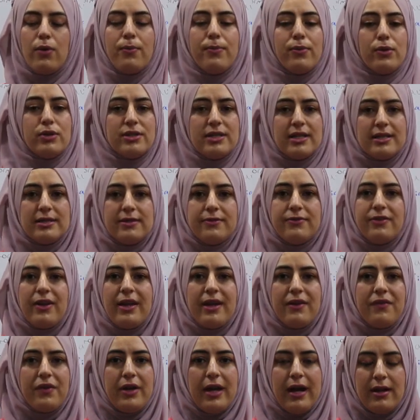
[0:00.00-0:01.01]
positive
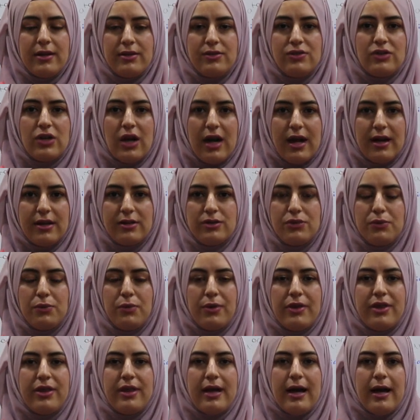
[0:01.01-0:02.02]
area charge
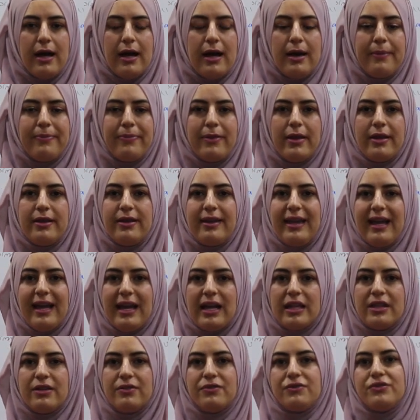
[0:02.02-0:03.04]
with a
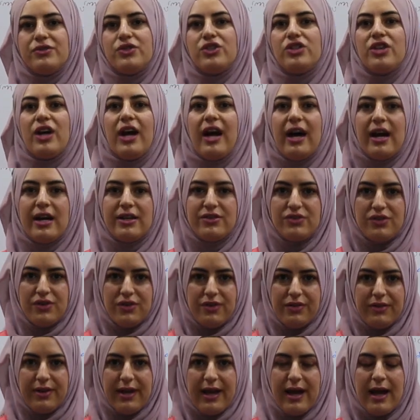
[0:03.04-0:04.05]
negative charge
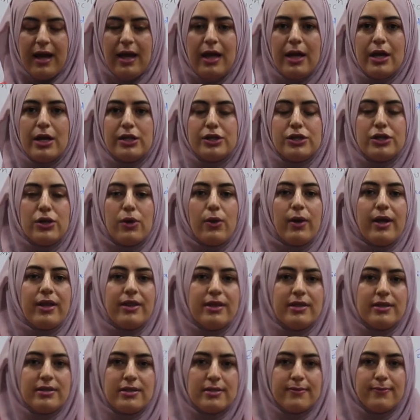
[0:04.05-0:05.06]
area. So
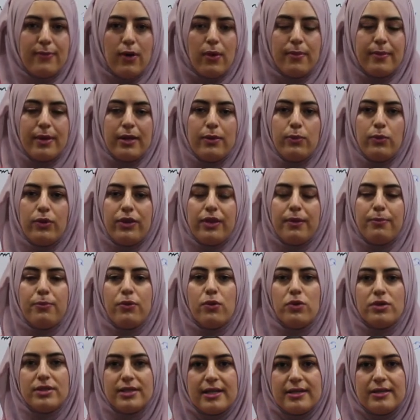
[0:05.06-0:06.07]
in this moment, with a
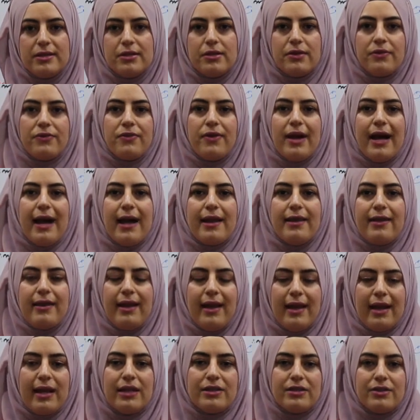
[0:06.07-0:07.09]
positive and
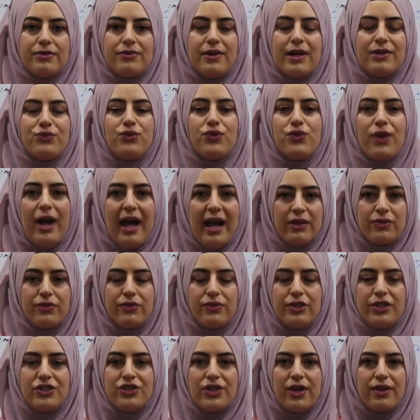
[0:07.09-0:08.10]
negative attract
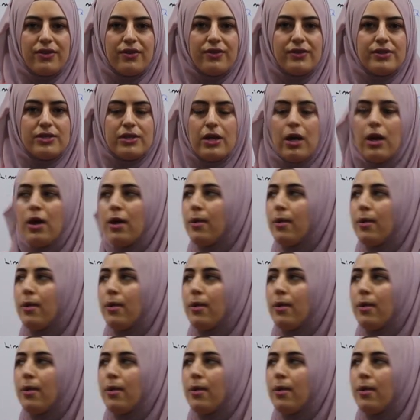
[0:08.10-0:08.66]
each other's